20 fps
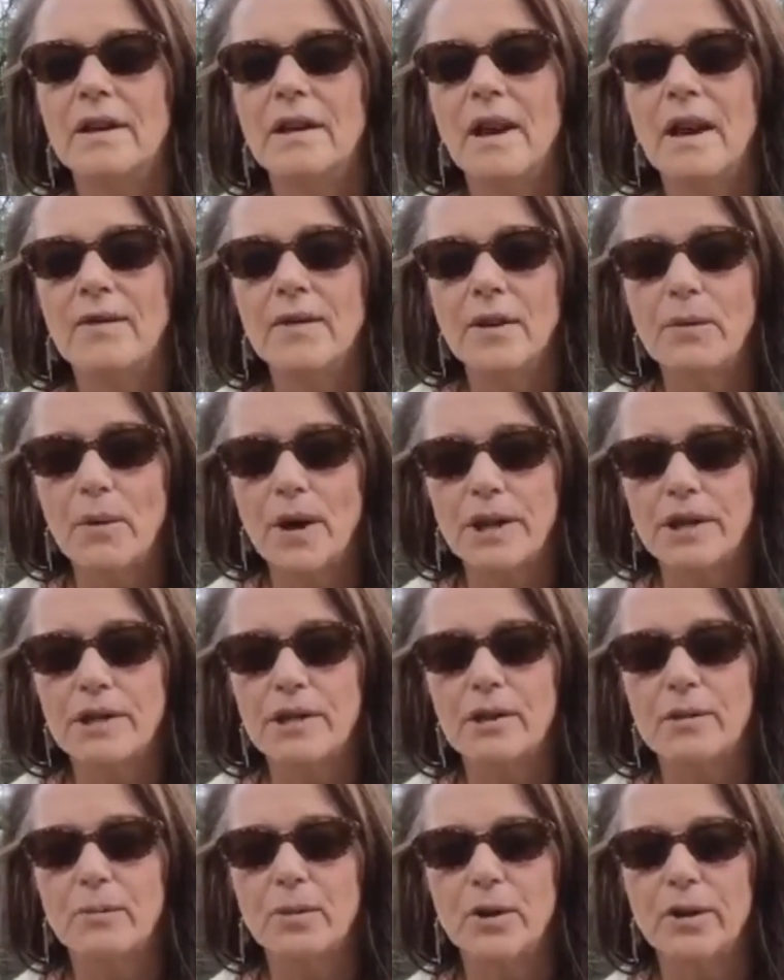If you want to
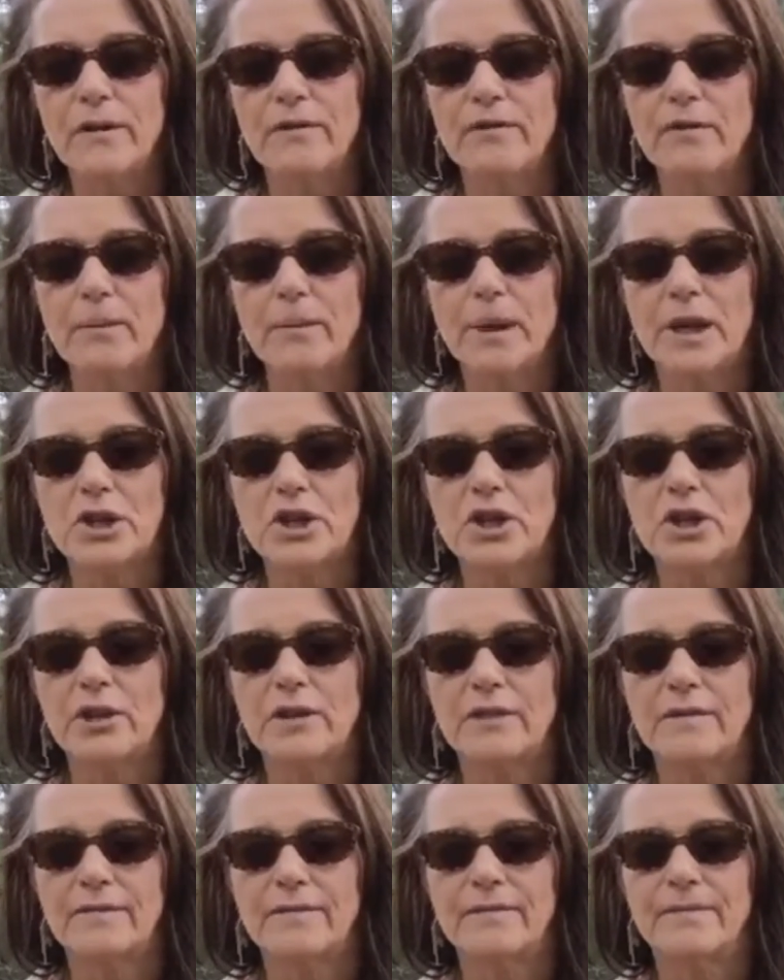know more information.
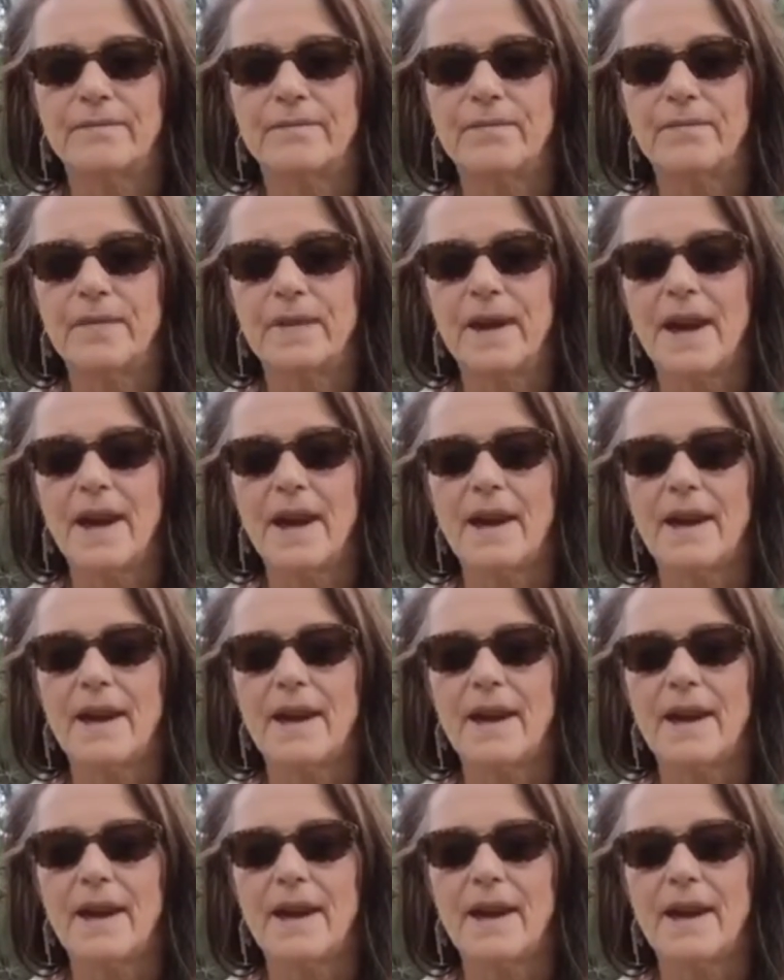Yeah.